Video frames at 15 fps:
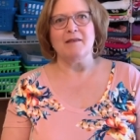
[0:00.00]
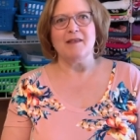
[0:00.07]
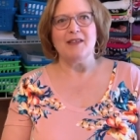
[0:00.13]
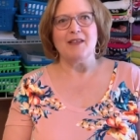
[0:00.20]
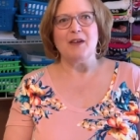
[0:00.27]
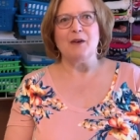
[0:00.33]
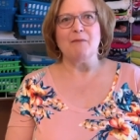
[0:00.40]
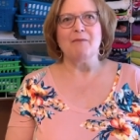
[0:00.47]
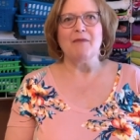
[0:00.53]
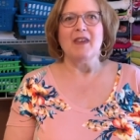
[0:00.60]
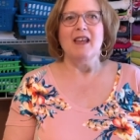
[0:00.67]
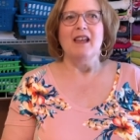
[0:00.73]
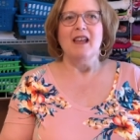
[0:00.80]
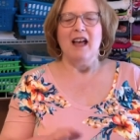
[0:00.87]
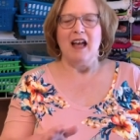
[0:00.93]
So
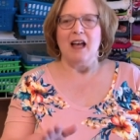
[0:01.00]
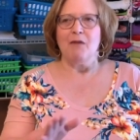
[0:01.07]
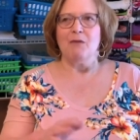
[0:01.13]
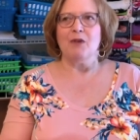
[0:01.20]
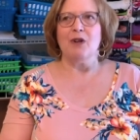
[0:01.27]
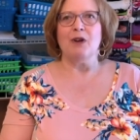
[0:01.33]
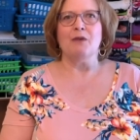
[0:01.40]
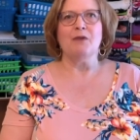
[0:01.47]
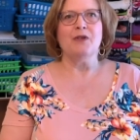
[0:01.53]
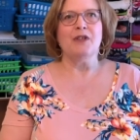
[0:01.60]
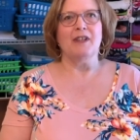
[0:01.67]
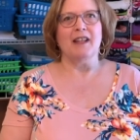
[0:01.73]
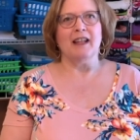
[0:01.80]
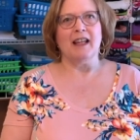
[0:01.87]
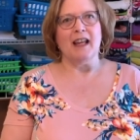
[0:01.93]
I will go
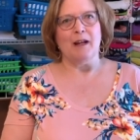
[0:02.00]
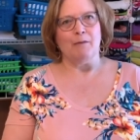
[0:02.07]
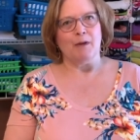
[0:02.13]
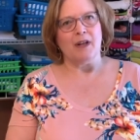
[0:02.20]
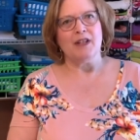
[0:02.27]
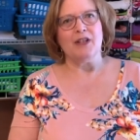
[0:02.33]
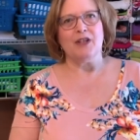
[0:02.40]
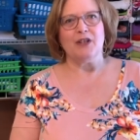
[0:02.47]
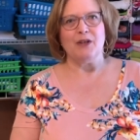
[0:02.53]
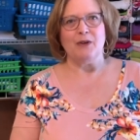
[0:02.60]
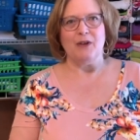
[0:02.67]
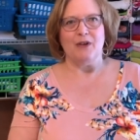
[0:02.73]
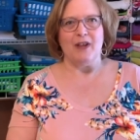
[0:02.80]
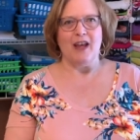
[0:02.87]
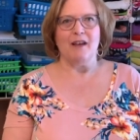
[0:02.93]
to the camera to show
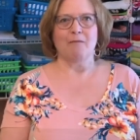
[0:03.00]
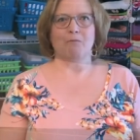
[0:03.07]
you that.